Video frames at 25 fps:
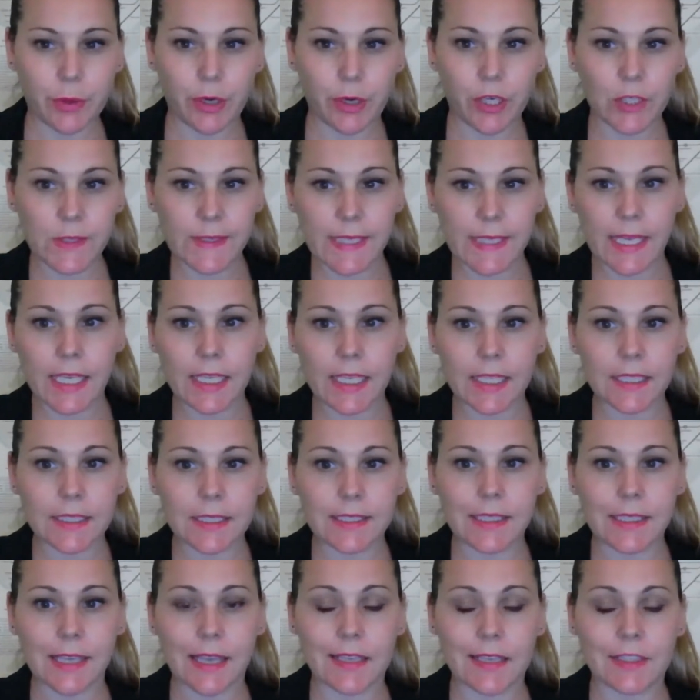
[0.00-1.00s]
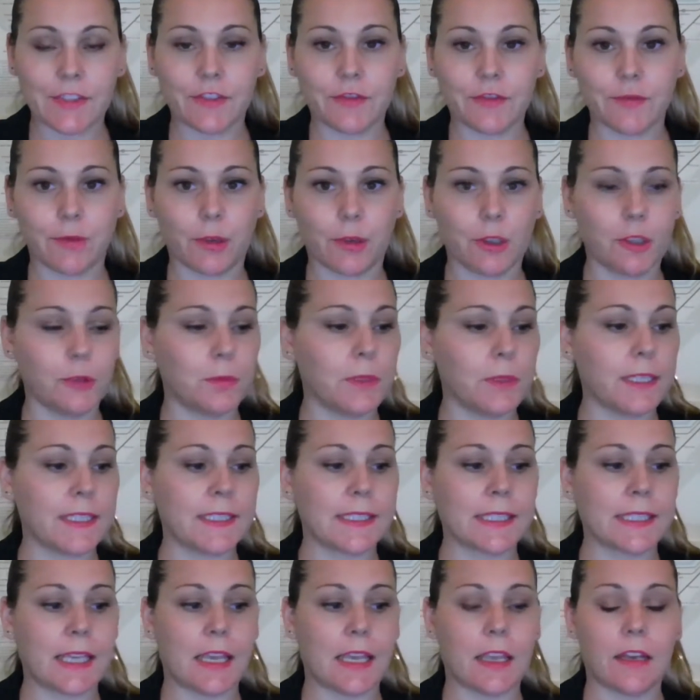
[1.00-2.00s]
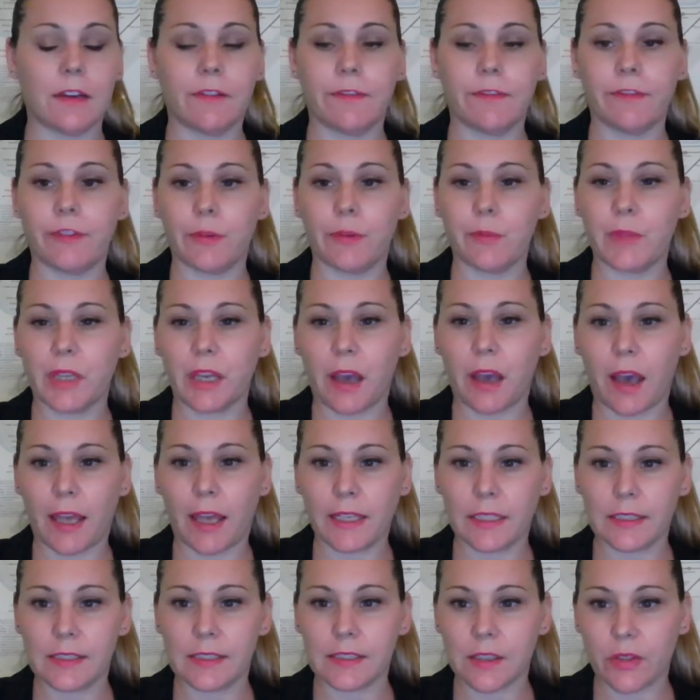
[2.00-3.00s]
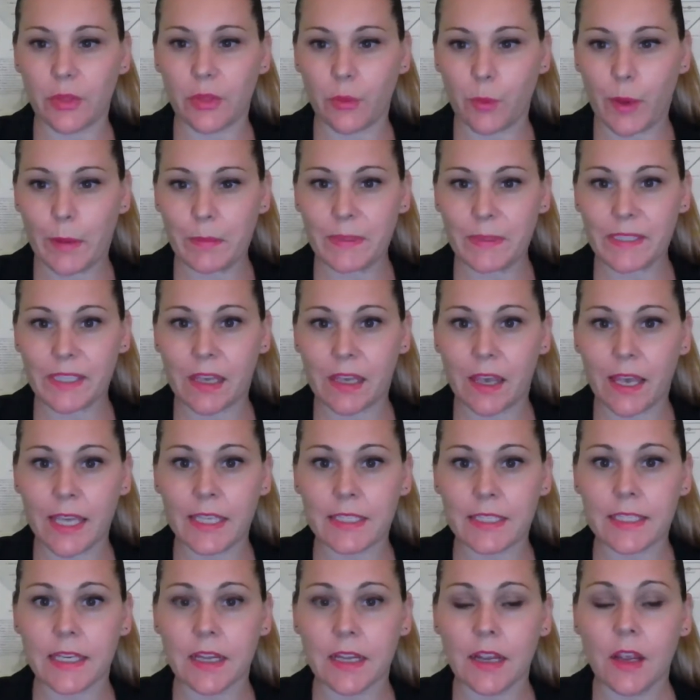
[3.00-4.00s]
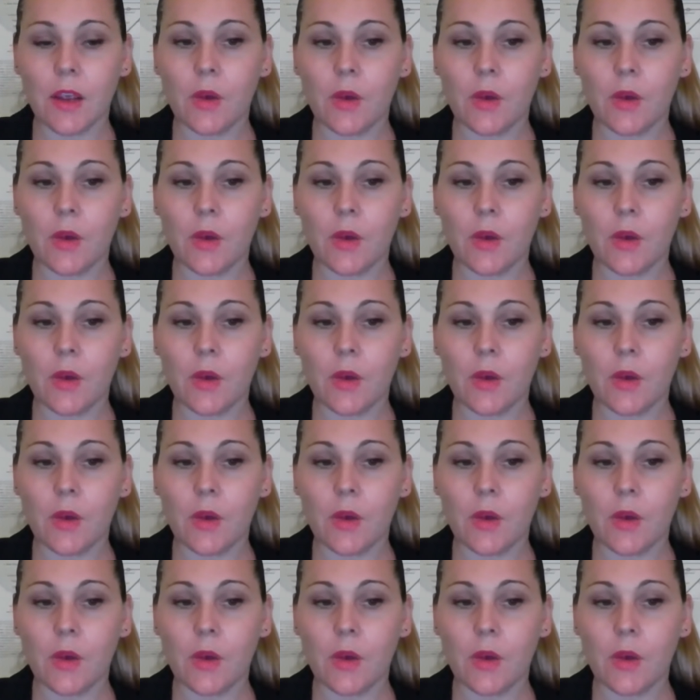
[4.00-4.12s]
process, as you've probably seen from the guidance on the website,